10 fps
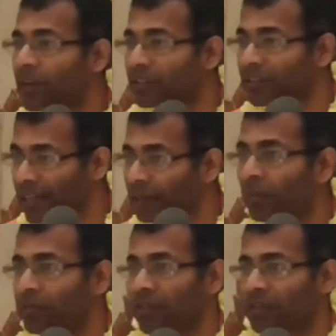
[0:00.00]
people are
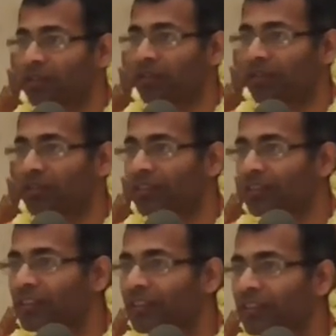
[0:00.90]
saying Prabhupada is wrong.
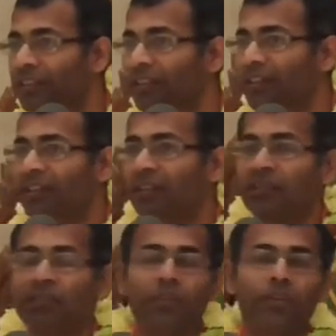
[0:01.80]

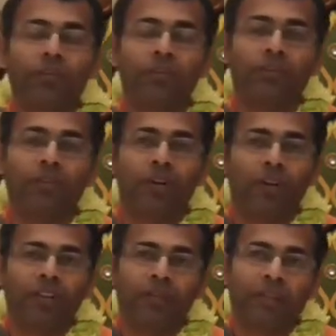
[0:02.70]
If you go to
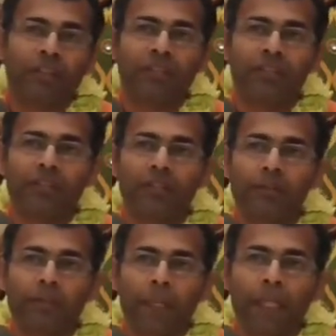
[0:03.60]
Gaudiya
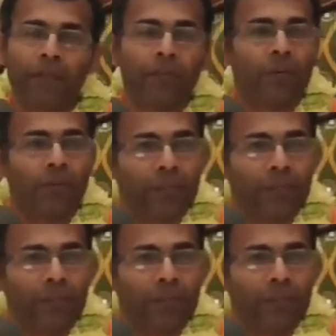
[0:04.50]
Math, if